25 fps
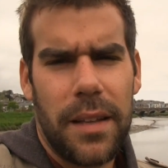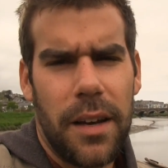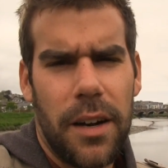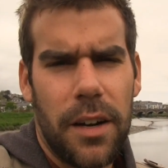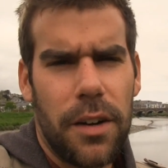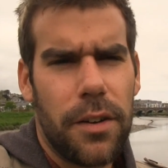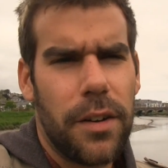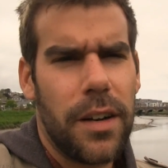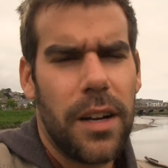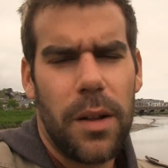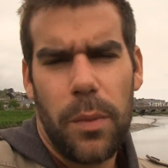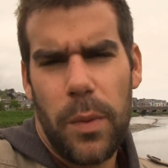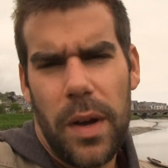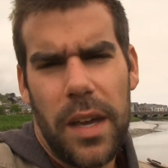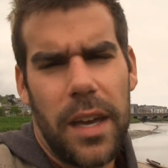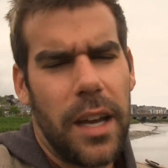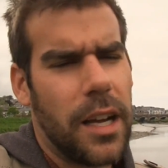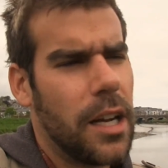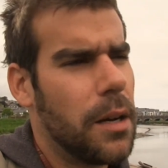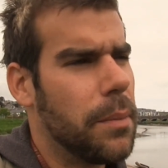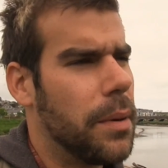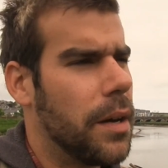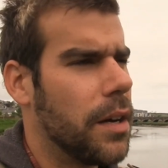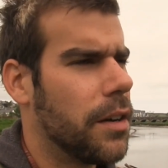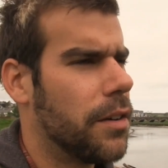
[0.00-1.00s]
hungry and
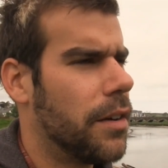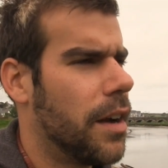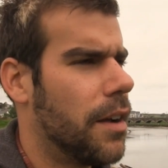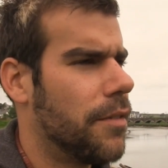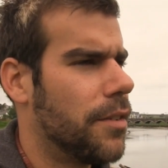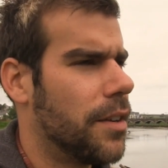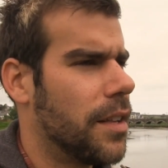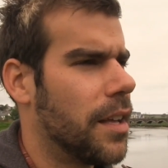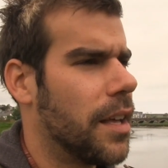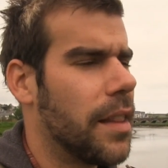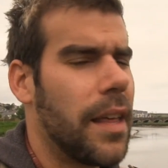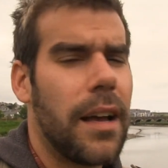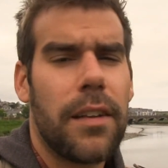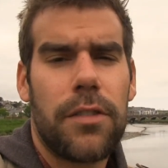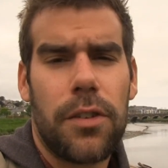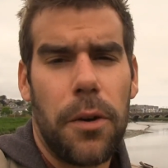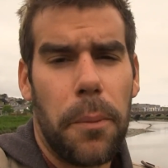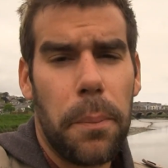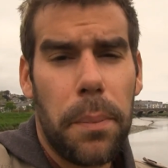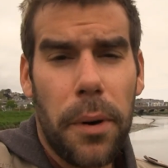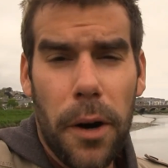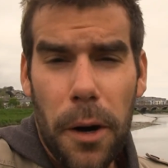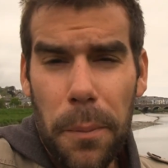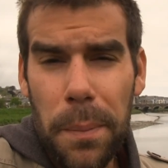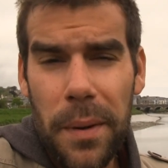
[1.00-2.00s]
waking up hungry every day. That's
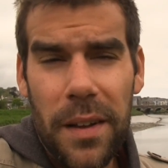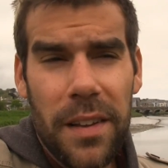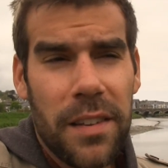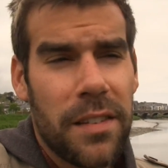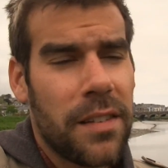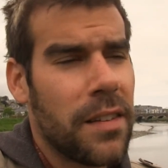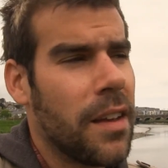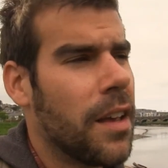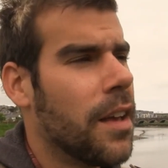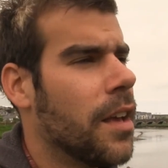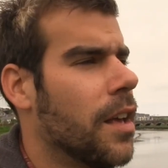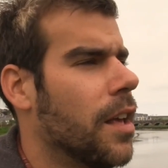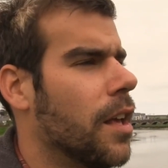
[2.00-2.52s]
on purpose.